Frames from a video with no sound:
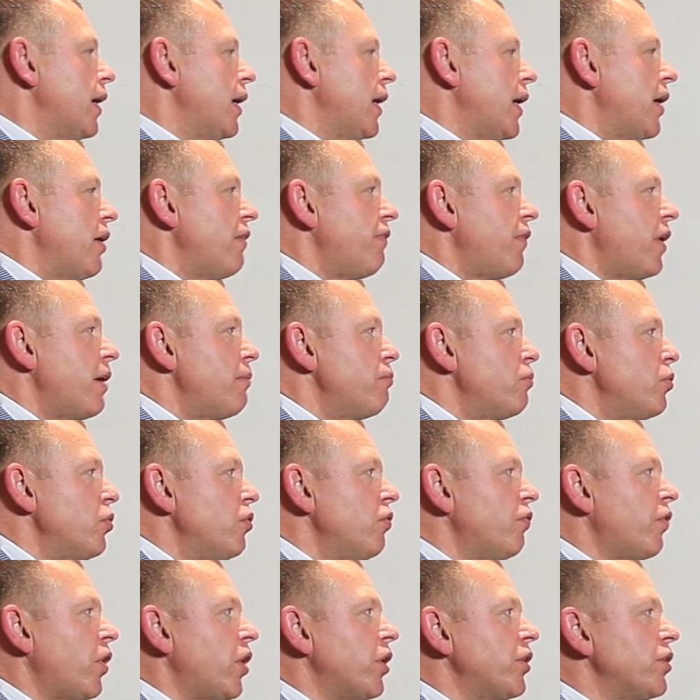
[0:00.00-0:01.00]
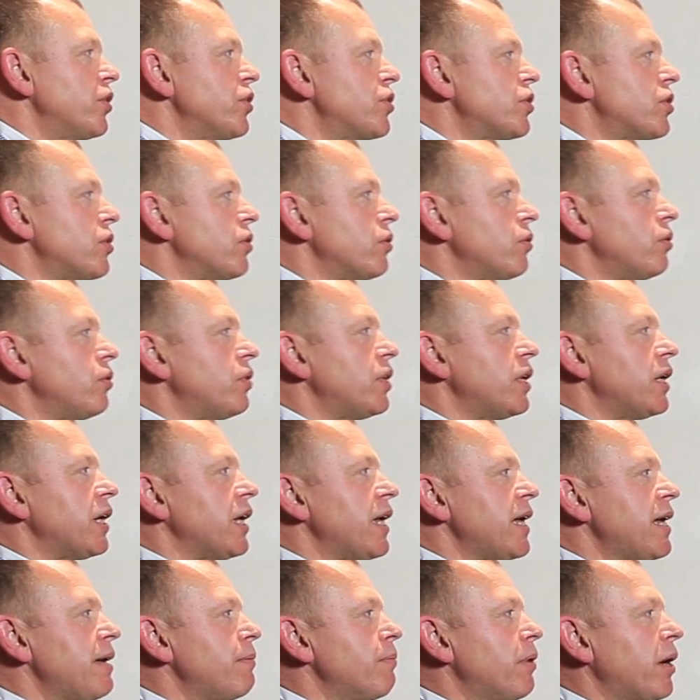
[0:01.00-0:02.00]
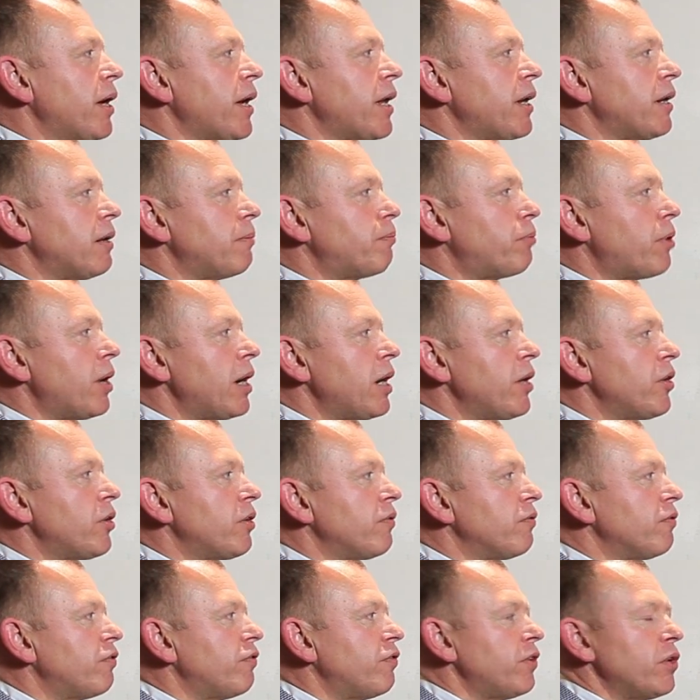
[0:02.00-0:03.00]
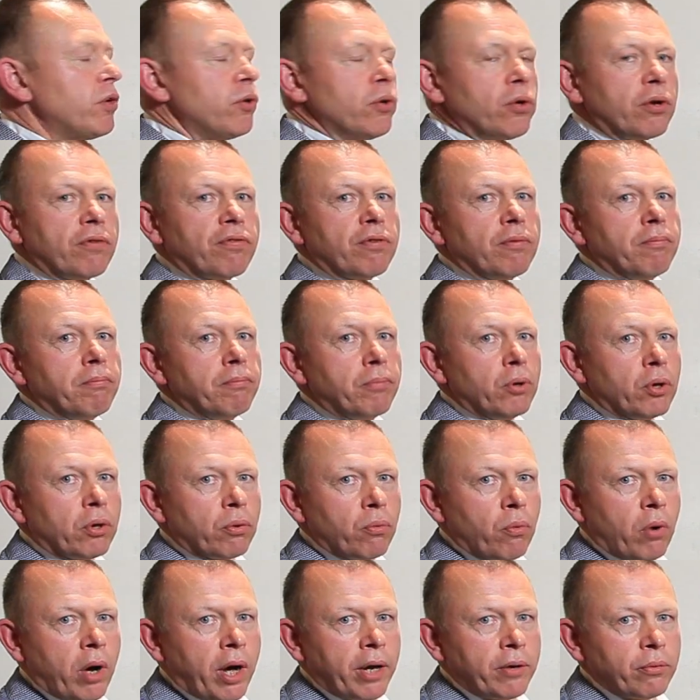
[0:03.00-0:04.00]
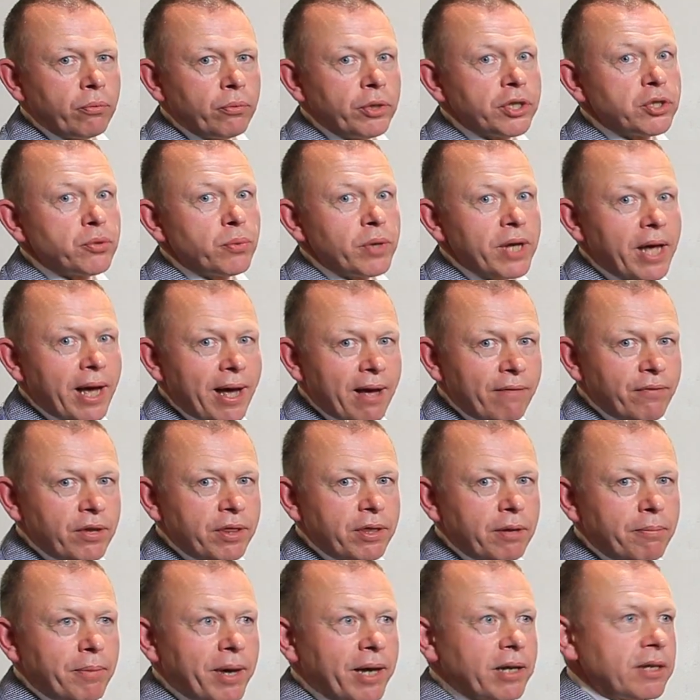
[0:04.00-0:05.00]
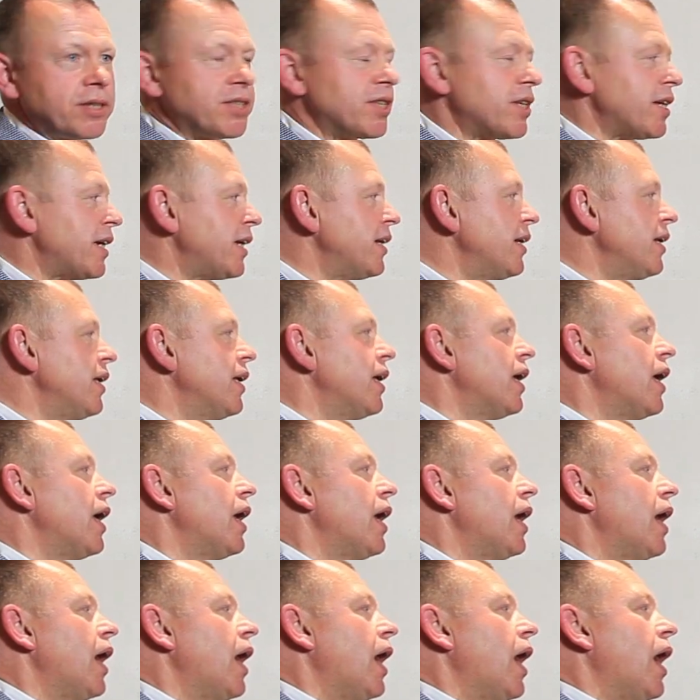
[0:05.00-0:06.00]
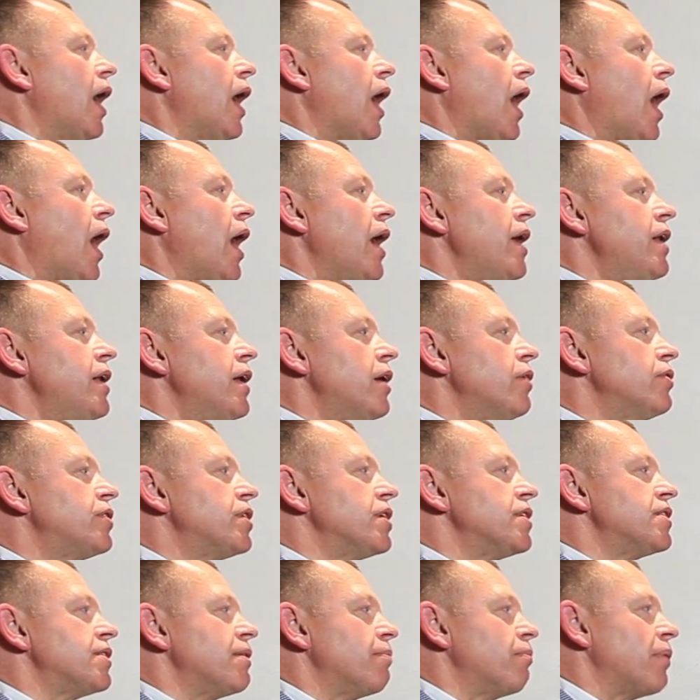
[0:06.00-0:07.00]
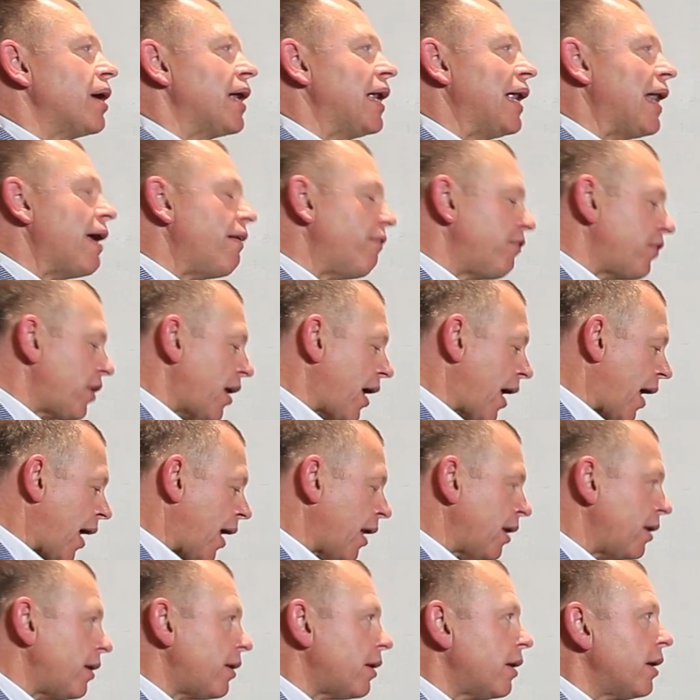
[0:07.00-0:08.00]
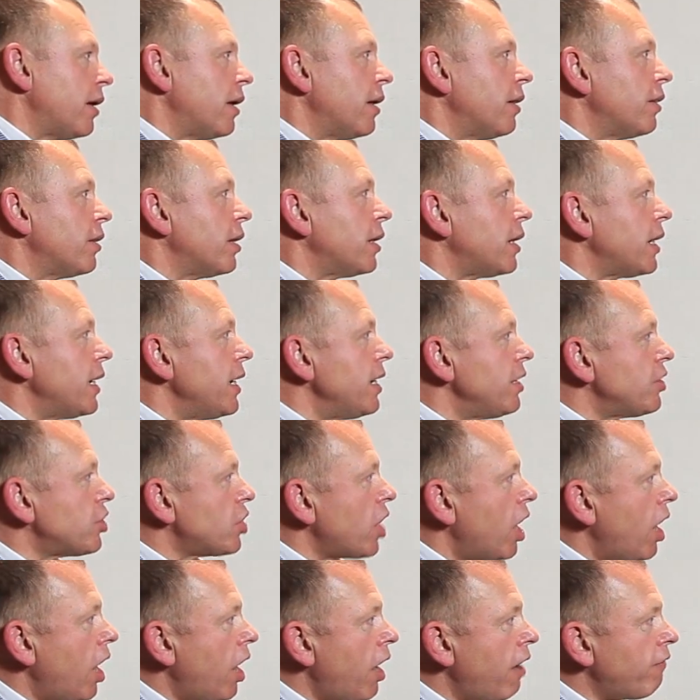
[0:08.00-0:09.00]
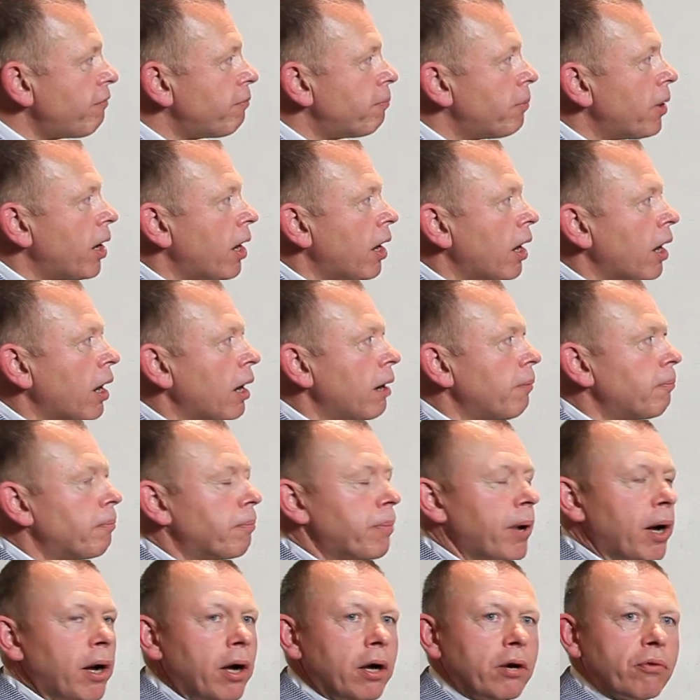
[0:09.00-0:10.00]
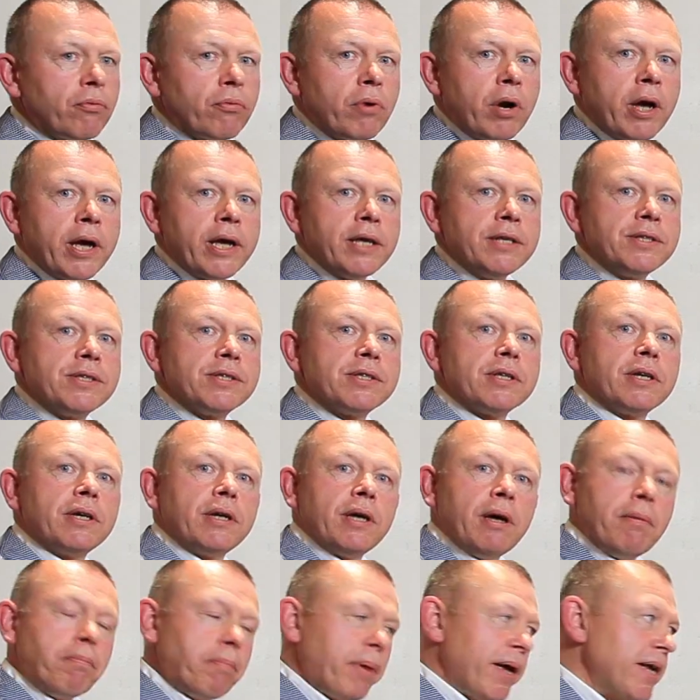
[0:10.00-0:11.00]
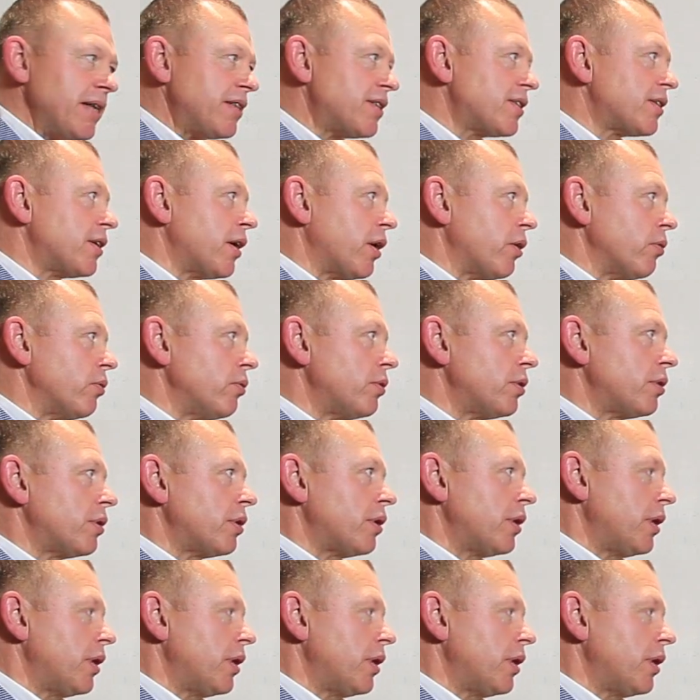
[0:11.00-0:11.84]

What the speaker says: Now if I move on to the E minor Prelude and Fugue from Book 1, which we have in the magazine, I notice in my left hand that each half bar, Bach writes a bass note.